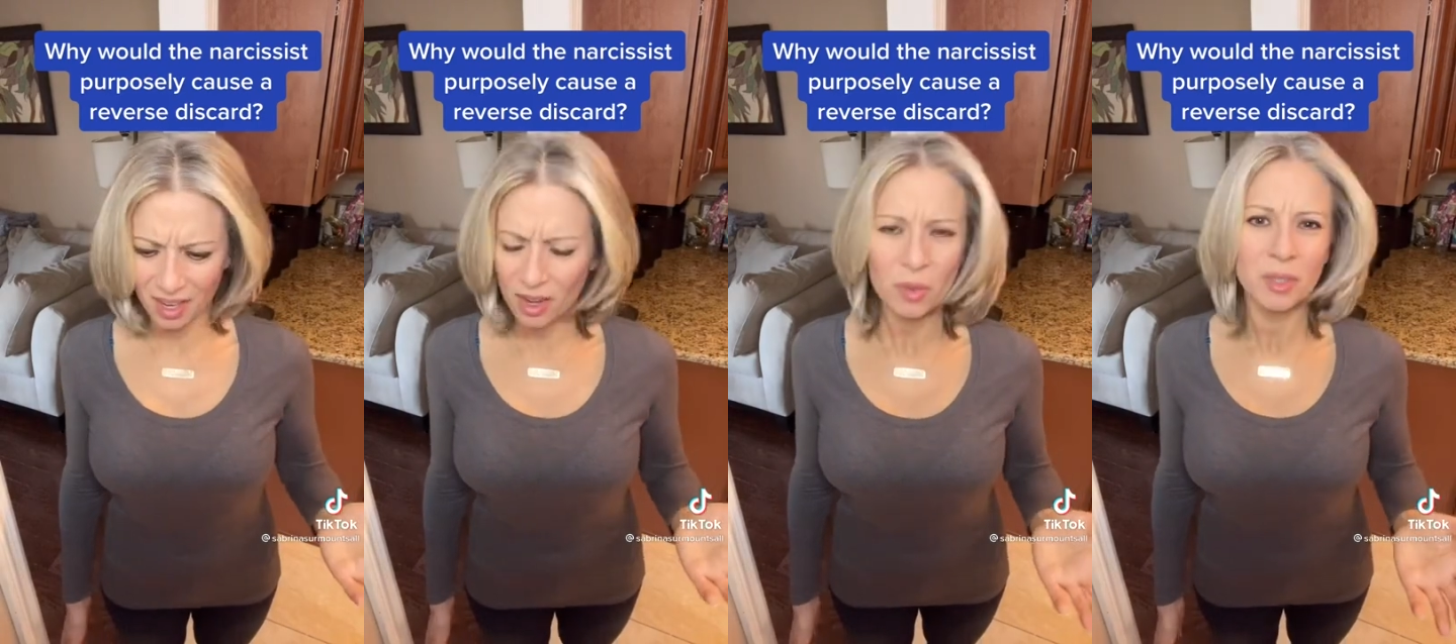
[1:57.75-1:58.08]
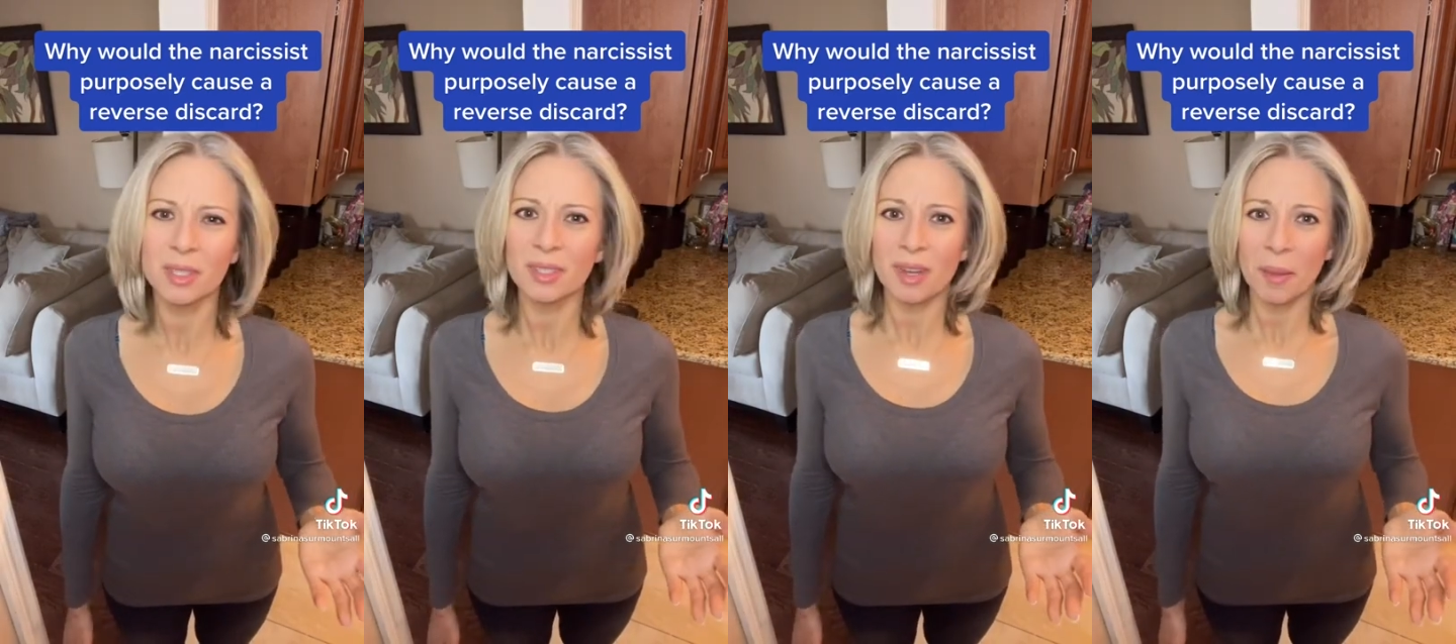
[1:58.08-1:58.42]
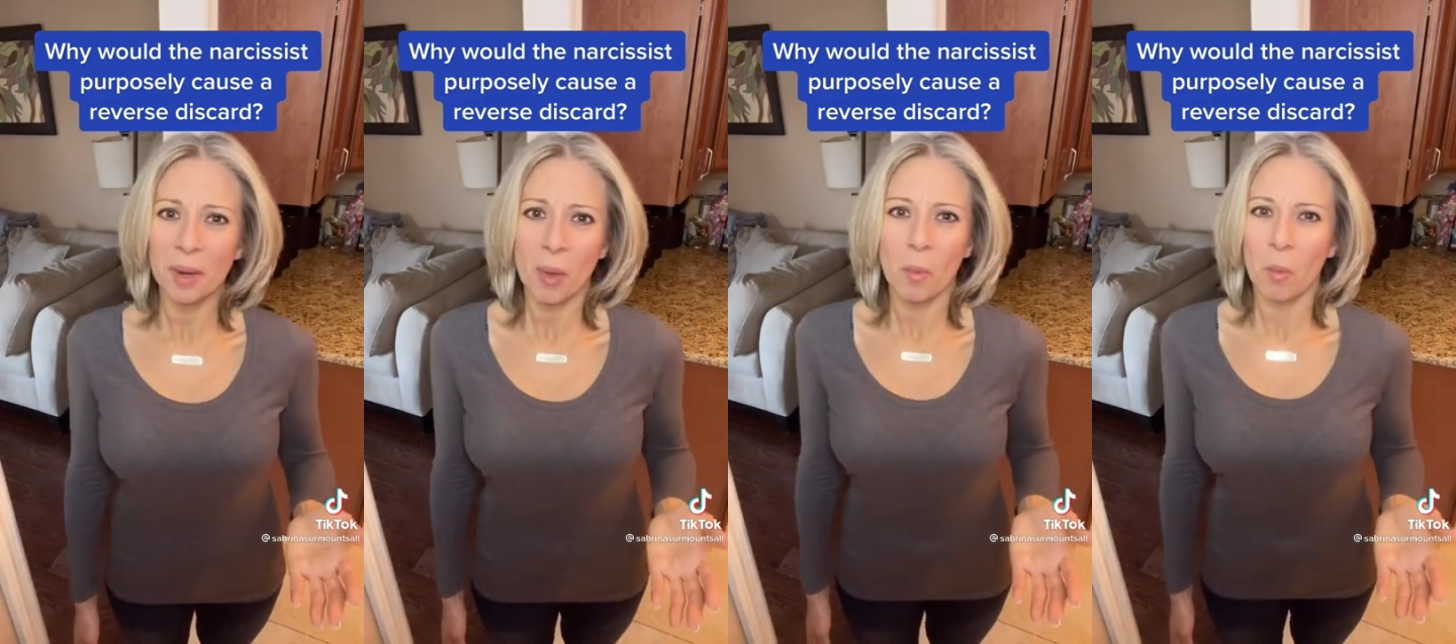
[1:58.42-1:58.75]
No, this isn't, I'm
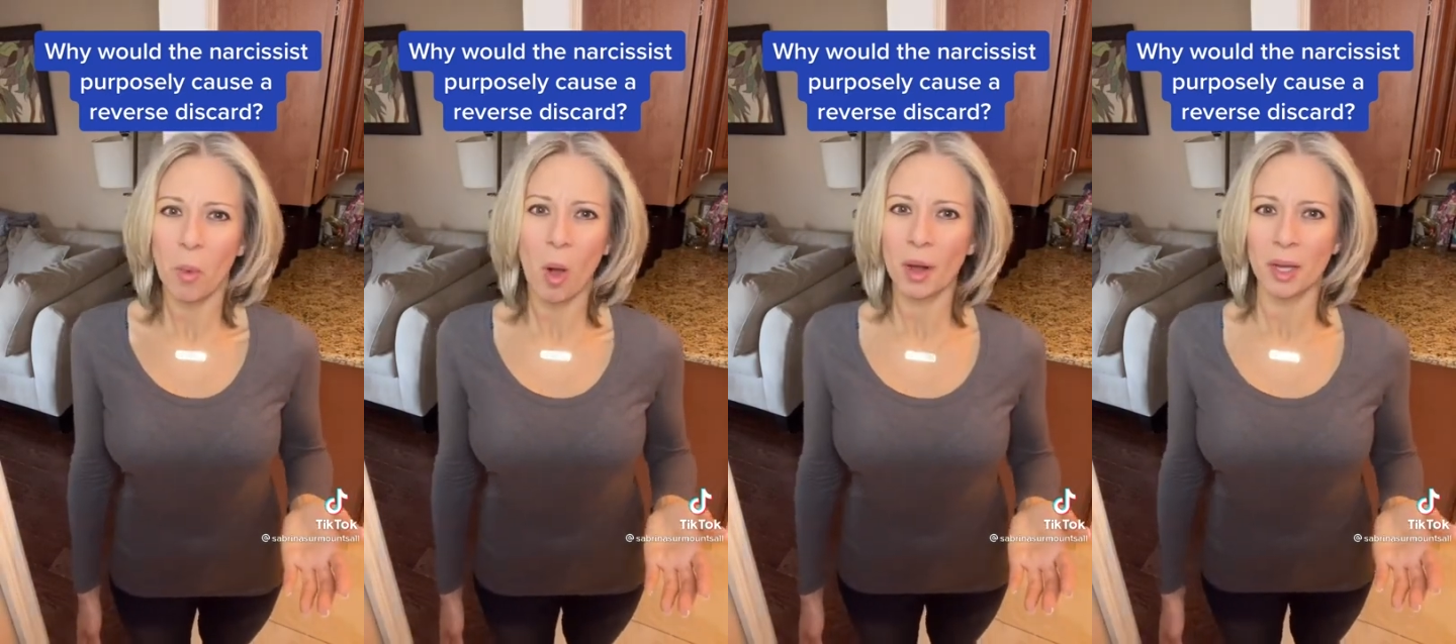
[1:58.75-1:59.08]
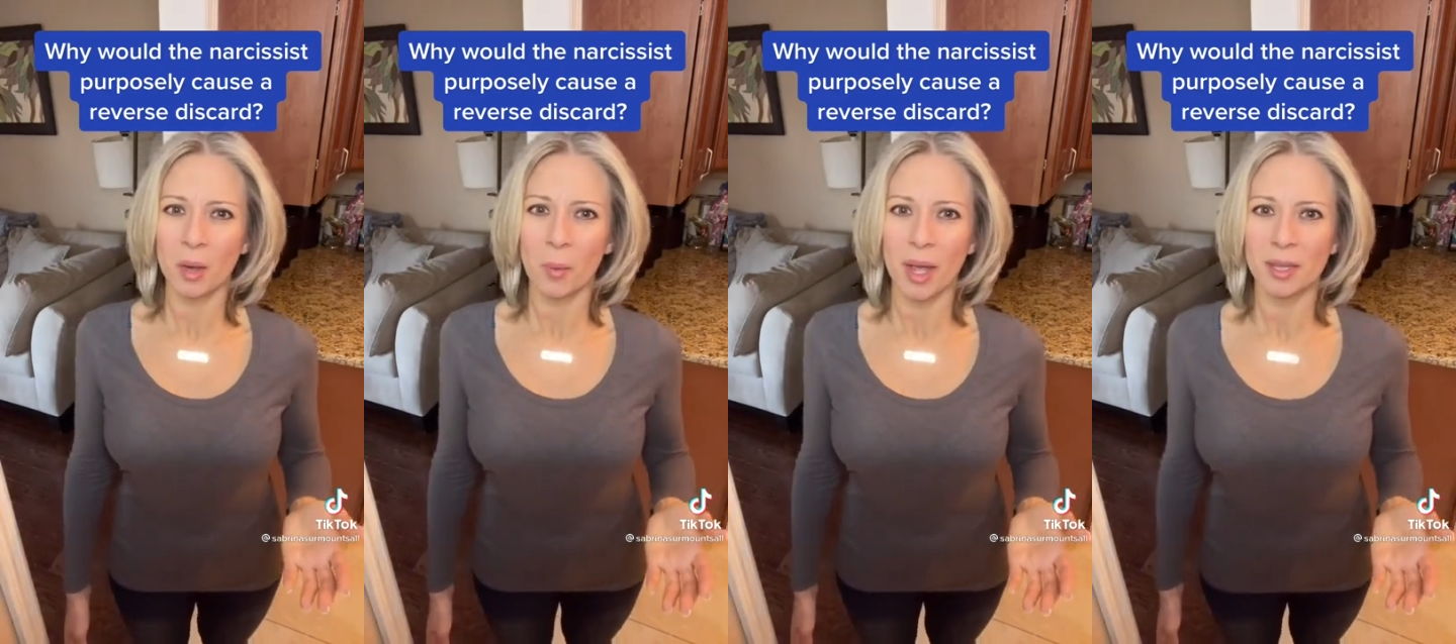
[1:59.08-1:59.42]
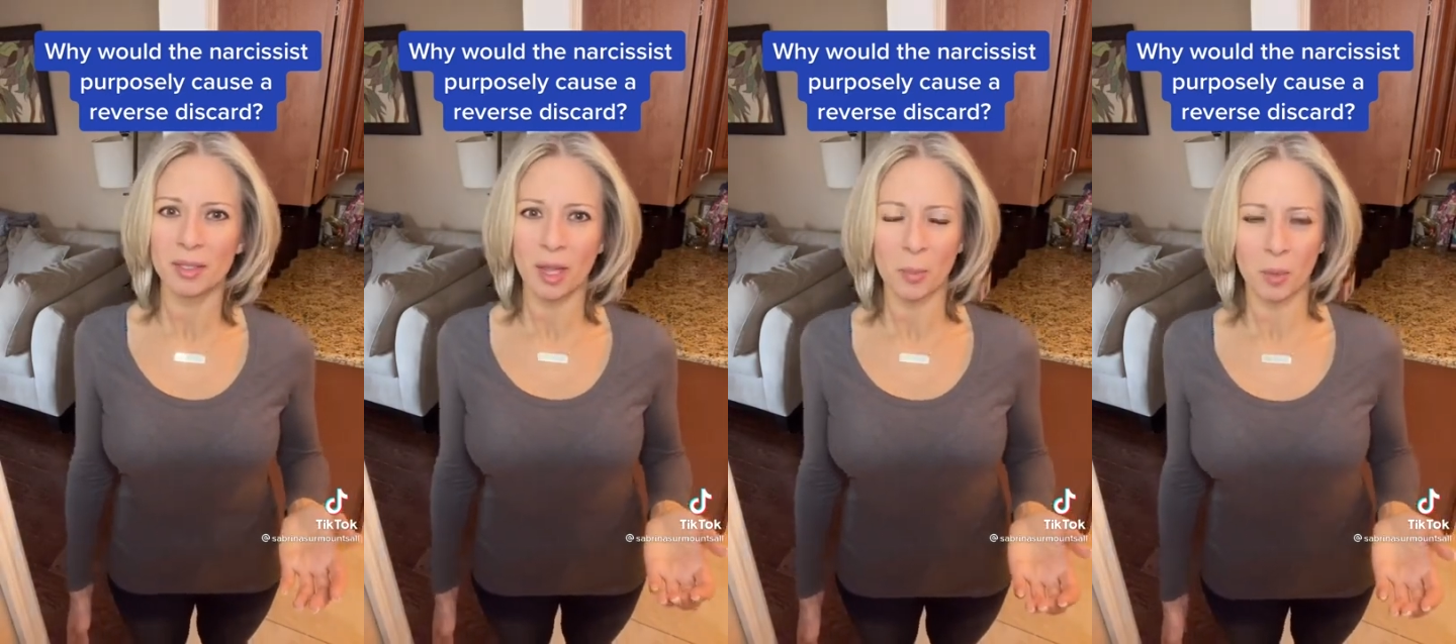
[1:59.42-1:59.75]
not walking away
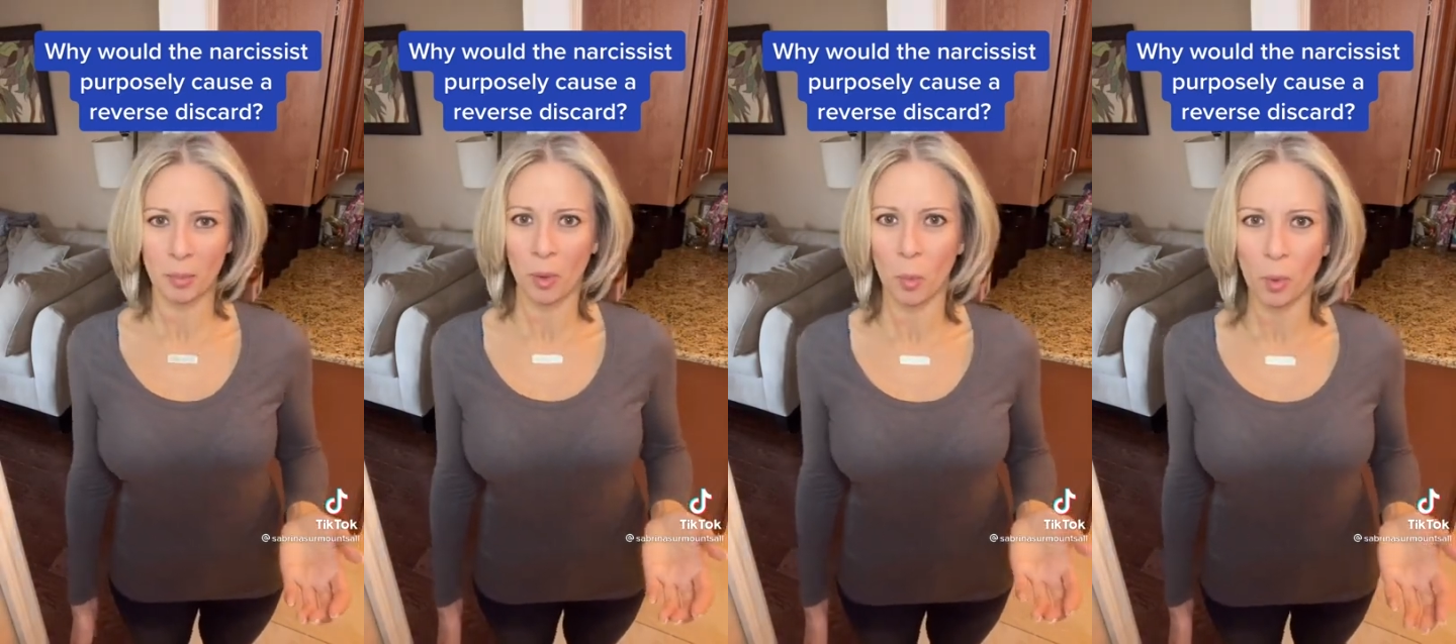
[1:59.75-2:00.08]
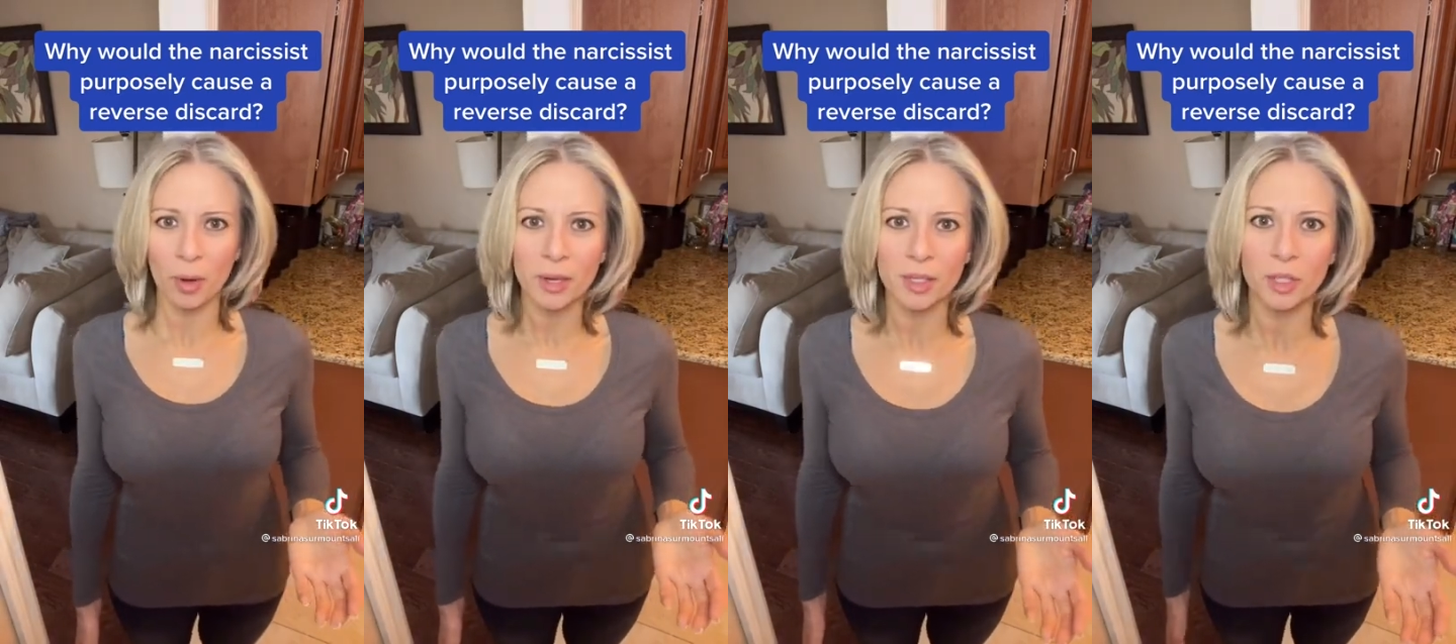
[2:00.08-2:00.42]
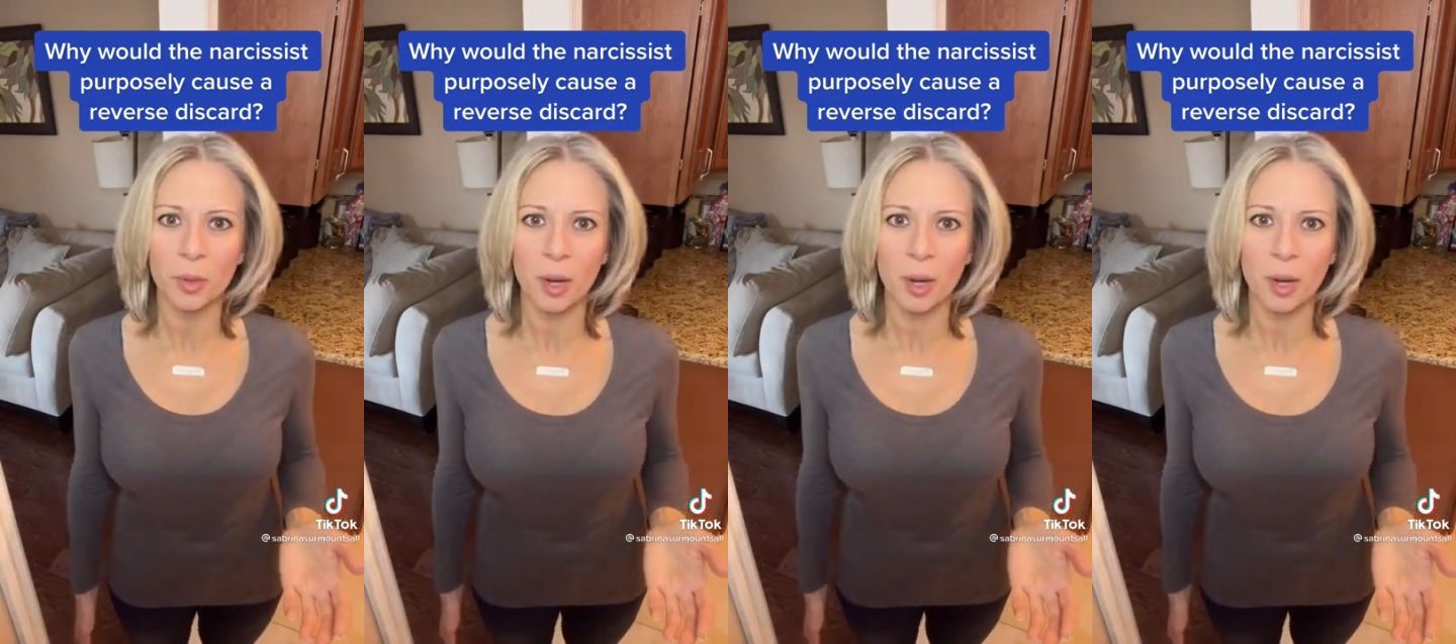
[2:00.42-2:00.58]
because I don't want to put work into it.